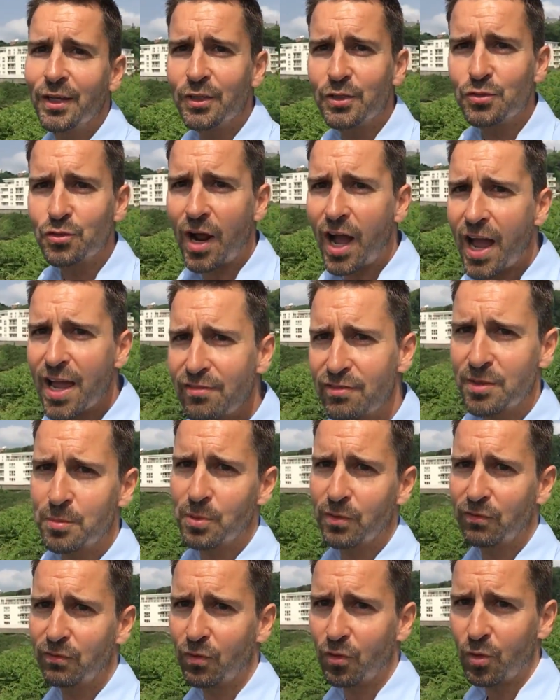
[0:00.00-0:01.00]
driving
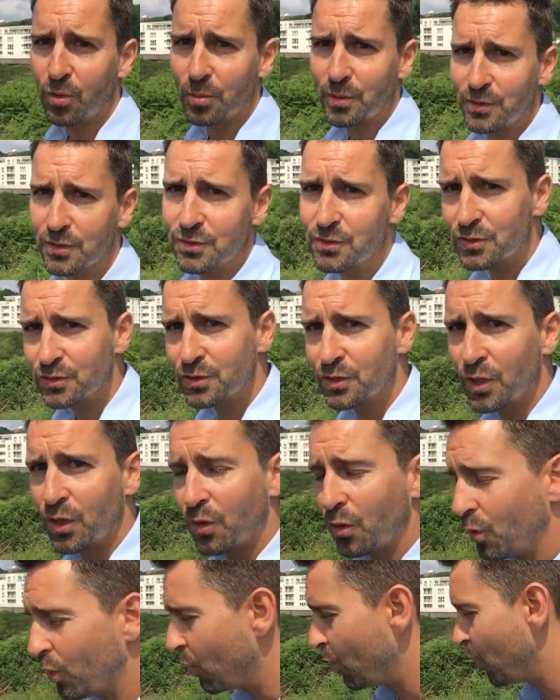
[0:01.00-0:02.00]
performance
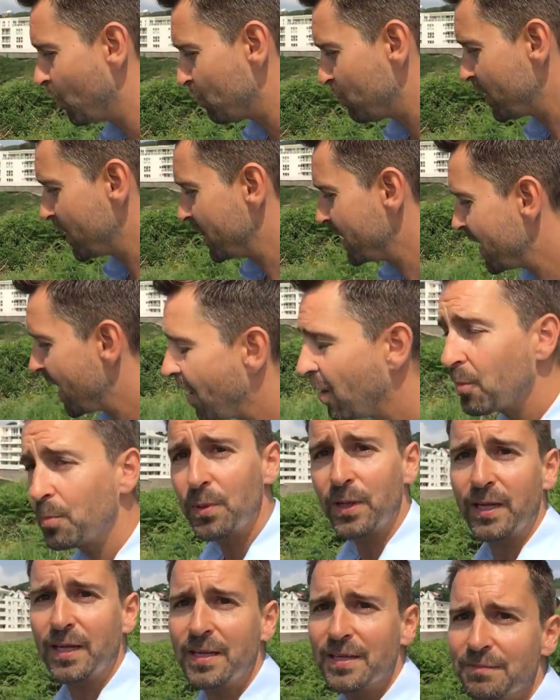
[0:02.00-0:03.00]
or really
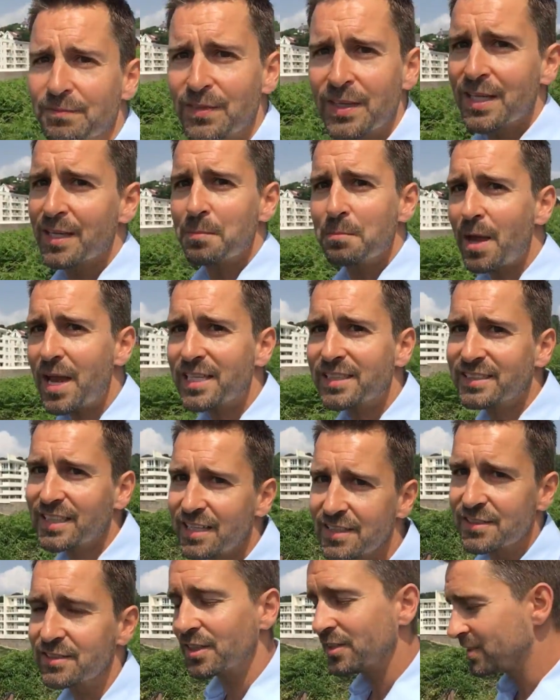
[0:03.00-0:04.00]
helping. And it makes
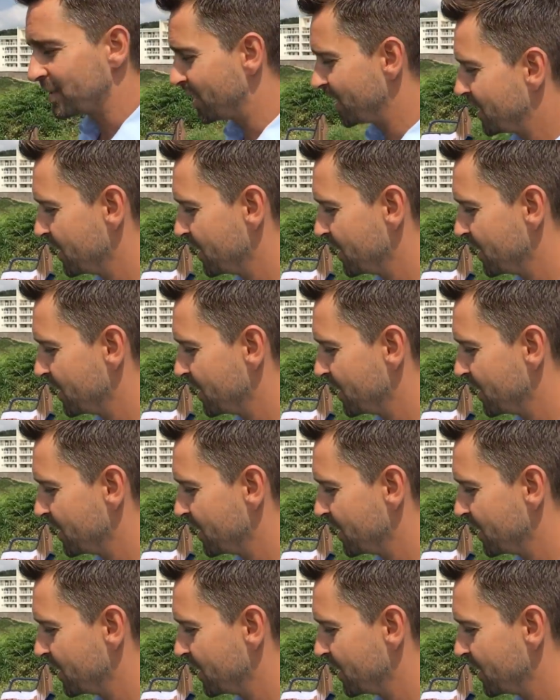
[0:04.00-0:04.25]
sense, doesn't it?